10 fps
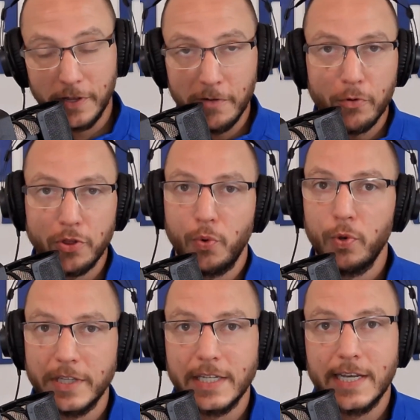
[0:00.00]
So therefore, they're
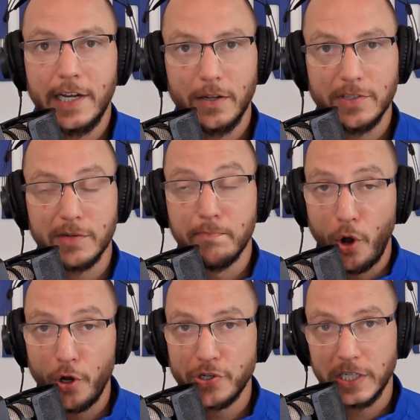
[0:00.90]
willing to take on some
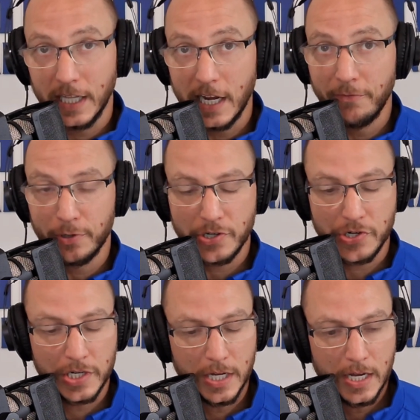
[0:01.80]
margin leverage